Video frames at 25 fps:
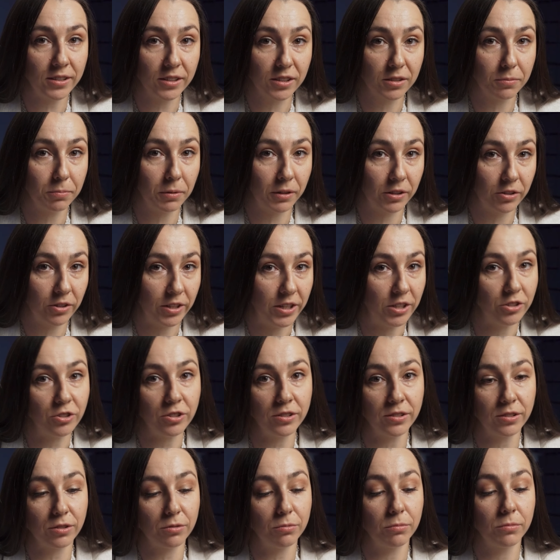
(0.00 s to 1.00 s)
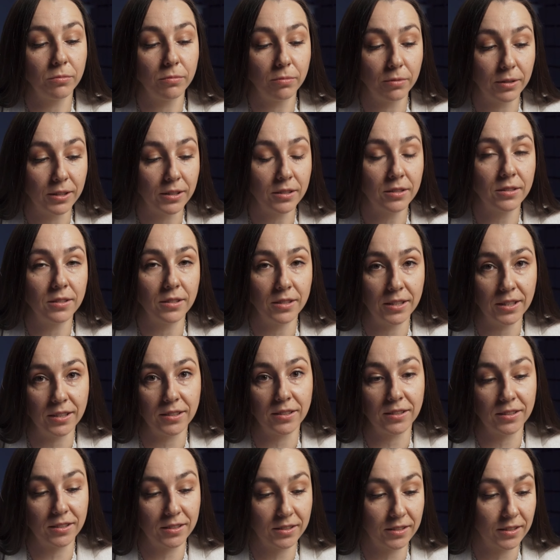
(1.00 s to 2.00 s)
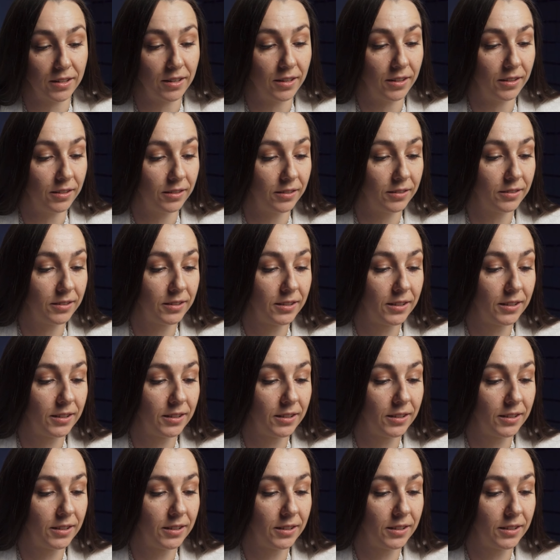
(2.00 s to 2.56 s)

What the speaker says: expectations with this style.